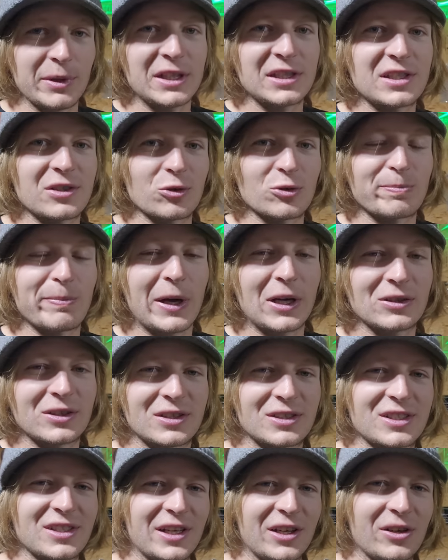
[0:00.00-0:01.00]
means those melted
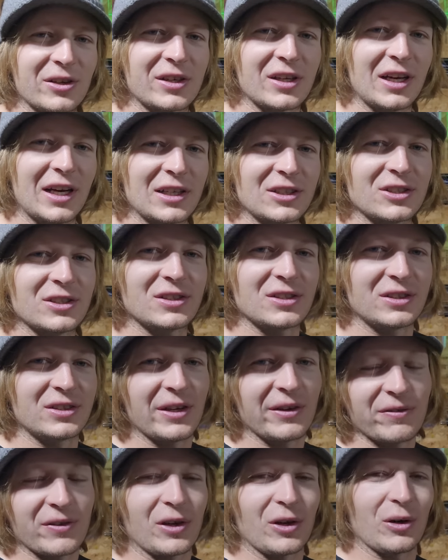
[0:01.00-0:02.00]
stator connections are
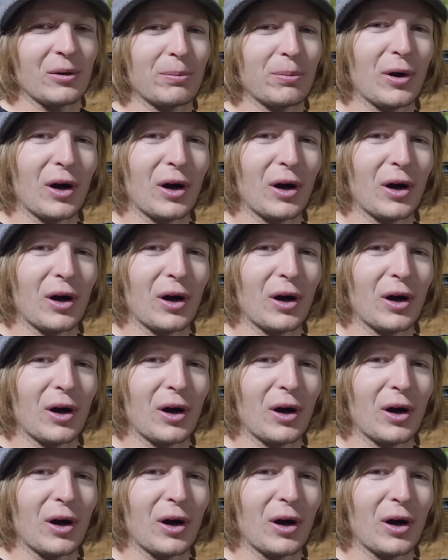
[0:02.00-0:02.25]
definitely our